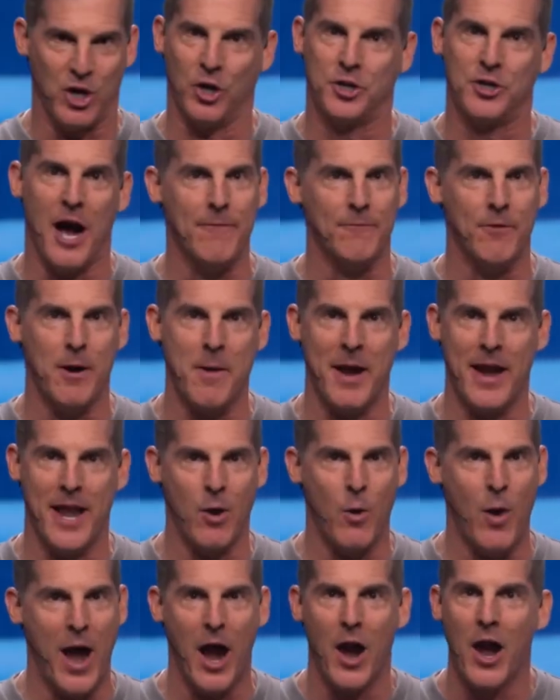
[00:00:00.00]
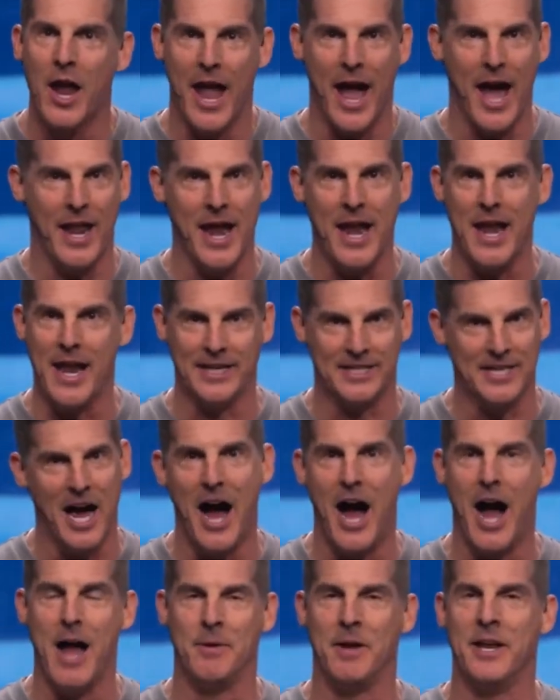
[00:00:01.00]
could come from anywhere at any
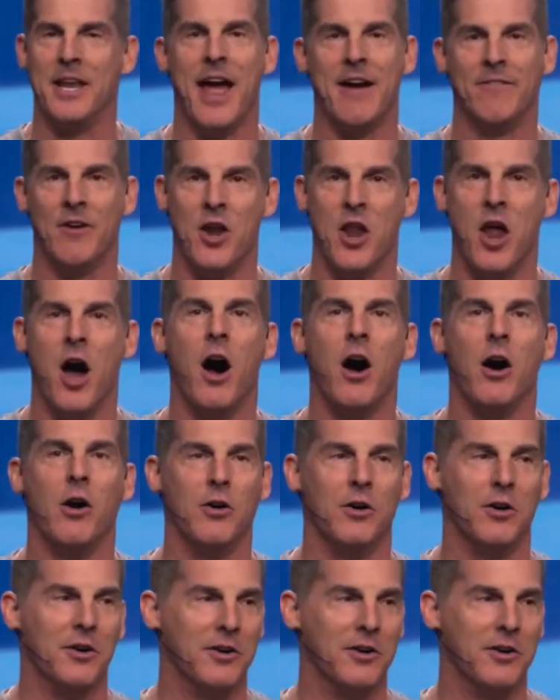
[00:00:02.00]
time, you never know.